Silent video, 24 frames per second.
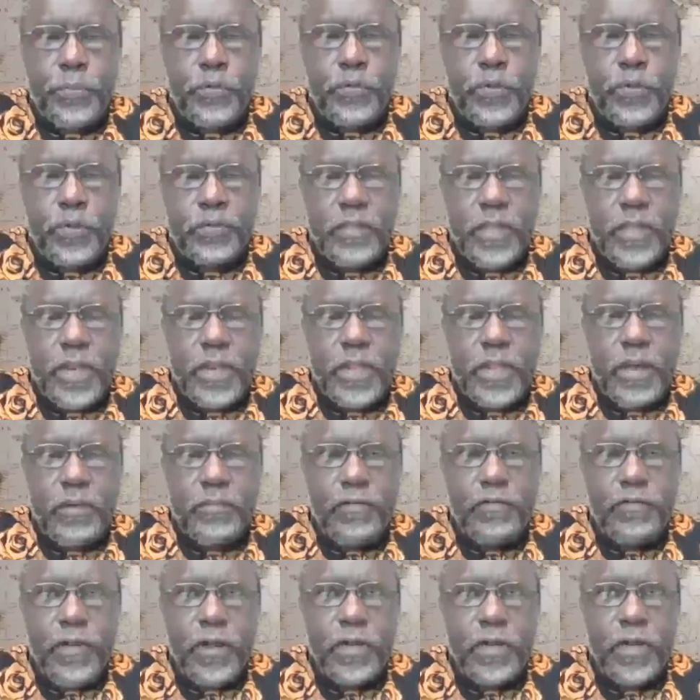projects that they
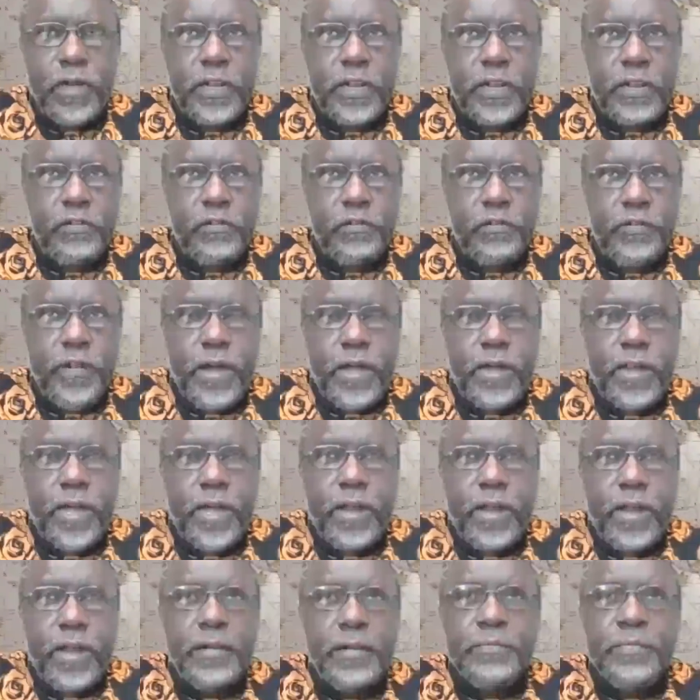are funded and you find
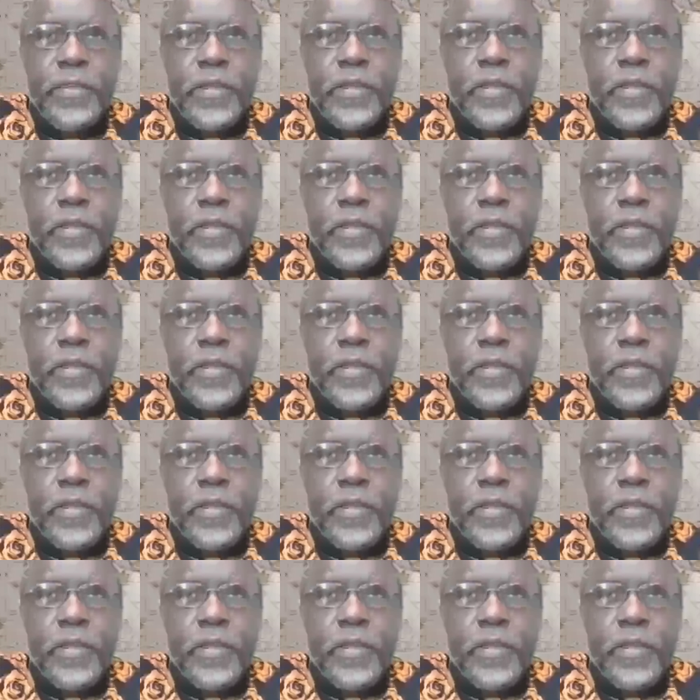that